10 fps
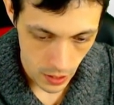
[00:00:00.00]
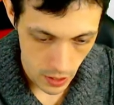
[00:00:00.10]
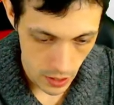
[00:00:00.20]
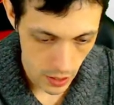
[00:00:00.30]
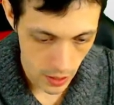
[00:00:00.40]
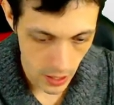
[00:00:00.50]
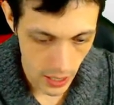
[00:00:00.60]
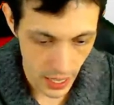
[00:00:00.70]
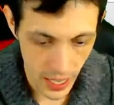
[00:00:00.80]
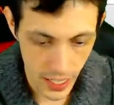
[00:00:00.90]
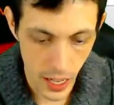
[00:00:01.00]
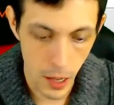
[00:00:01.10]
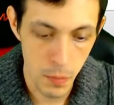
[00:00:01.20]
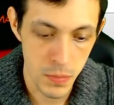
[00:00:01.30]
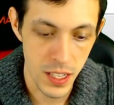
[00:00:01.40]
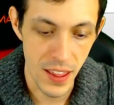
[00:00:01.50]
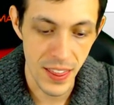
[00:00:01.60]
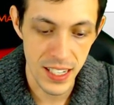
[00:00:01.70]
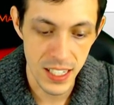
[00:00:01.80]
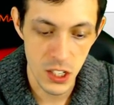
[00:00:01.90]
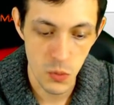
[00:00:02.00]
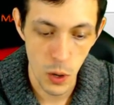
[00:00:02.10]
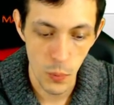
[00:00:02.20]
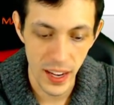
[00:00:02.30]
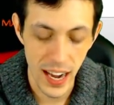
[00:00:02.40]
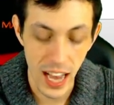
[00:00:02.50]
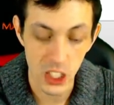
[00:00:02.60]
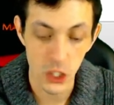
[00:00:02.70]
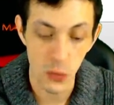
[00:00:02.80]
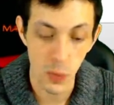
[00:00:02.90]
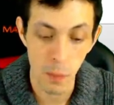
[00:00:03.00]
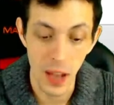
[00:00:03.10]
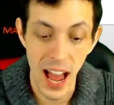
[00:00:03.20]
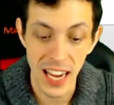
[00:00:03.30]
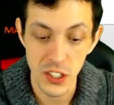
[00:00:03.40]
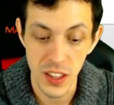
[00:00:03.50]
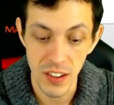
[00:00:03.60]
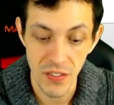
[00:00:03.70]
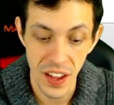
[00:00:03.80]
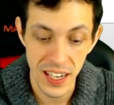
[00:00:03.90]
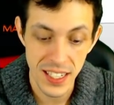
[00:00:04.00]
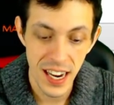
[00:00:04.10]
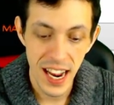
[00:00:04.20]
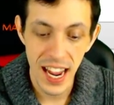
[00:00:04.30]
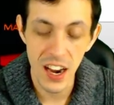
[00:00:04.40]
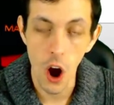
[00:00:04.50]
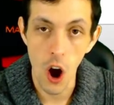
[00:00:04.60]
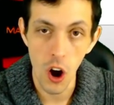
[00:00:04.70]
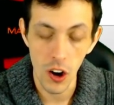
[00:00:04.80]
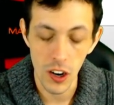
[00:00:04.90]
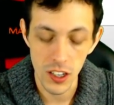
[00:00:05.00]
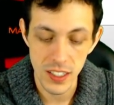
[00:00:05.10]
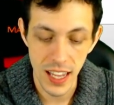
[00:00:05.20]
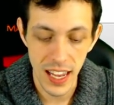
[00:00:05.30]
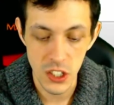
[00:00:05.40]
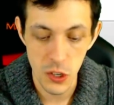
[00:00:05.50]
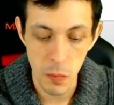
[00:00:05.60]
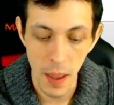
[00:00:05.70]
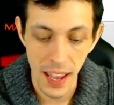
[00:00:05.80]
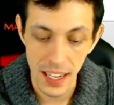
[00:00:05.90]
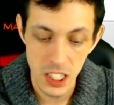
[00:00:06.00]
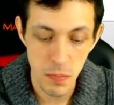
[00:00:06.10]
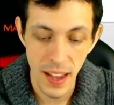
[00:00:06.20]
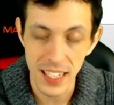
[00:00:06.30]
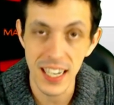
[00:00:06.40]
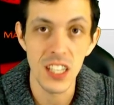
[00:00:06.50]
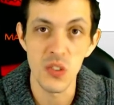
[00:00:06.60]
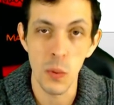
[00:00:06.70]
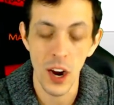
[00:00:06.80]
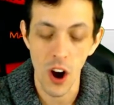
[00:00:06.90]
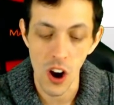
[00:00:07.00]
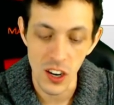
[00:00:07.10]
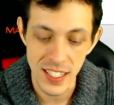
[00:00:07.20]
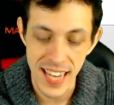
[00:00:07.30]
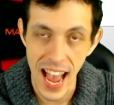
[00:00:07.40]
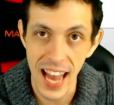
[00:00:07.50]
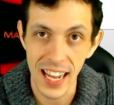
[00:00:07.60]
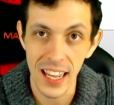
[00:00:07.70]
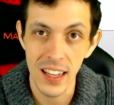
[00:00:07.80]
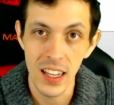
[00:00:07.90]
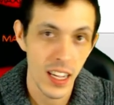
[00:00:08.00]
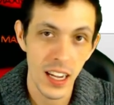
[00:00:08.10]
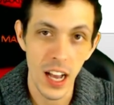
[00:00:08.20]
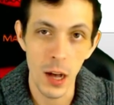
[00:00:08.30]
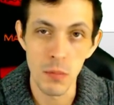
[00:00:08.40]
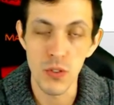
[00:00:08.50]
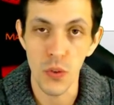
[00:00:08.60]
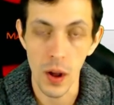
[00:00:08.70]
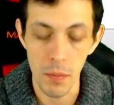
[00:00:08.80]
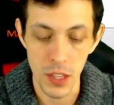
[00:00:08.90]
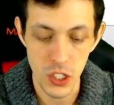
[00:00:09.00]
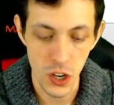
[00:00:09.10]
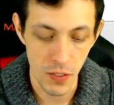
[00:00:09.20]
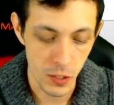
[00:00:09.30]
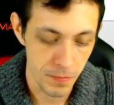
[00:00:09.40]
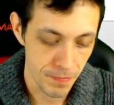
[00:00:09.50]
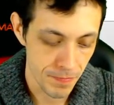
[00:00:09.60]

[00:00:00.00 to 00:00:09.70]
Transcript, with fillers: And then it comes, this is where we can actually reply to the event. And args, as you may expect, is where our data comes from the server.